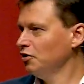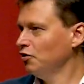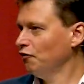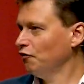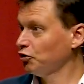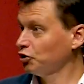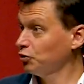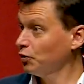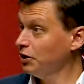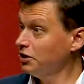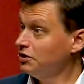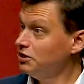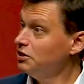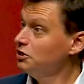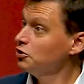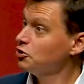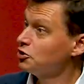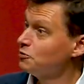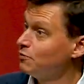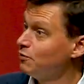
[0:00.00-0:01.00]
For 20
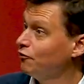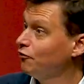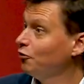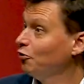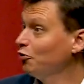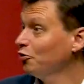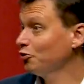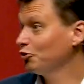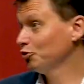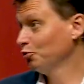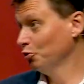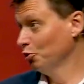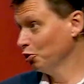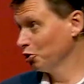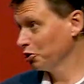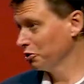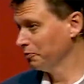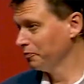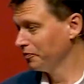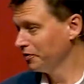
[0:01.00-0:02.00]
years before the
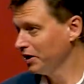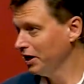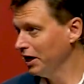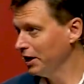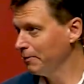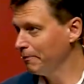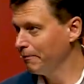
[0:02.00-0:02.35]
war, I